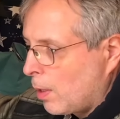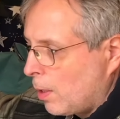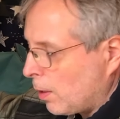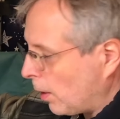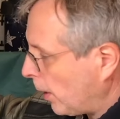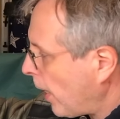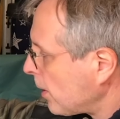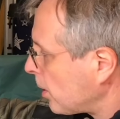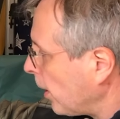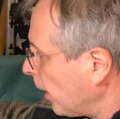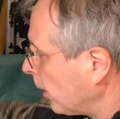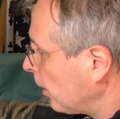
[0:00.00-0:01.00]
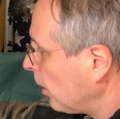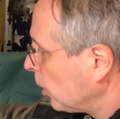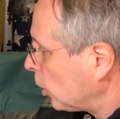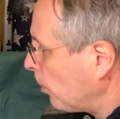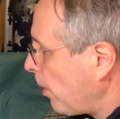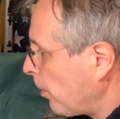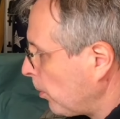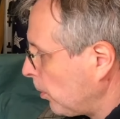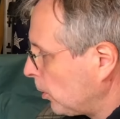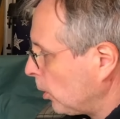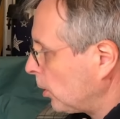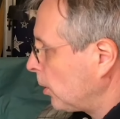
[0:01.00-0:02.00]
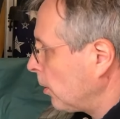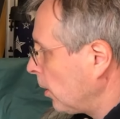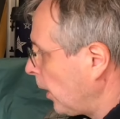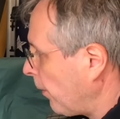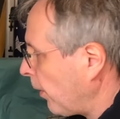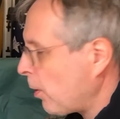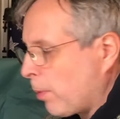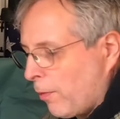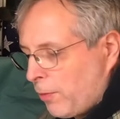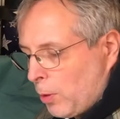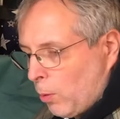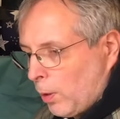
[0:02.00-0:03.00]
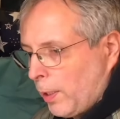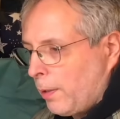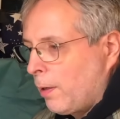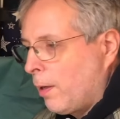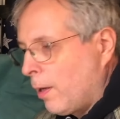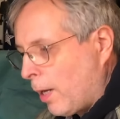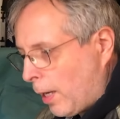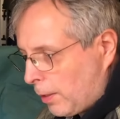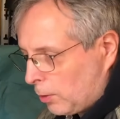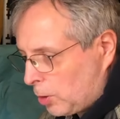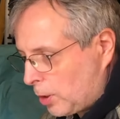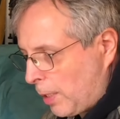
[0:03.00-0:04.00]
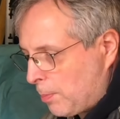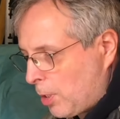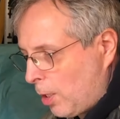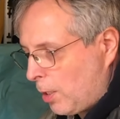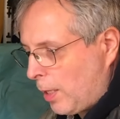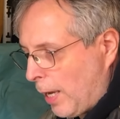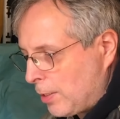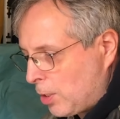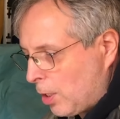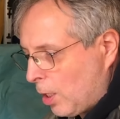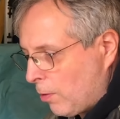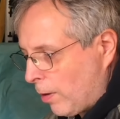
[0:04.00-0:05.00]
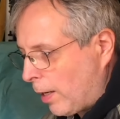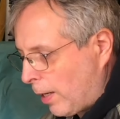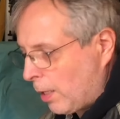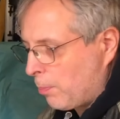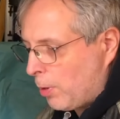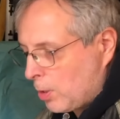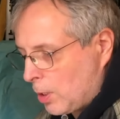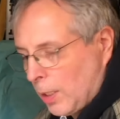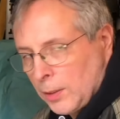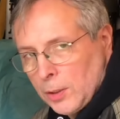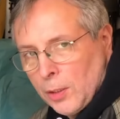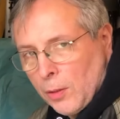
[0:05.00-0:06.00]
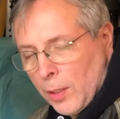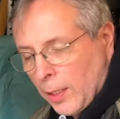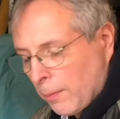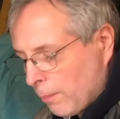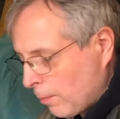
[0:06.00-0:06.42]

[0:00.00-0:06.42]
At the gas tank, some people will just leave a little bit of fuel in and they'll just keep turning the engine over. I personally like to do that.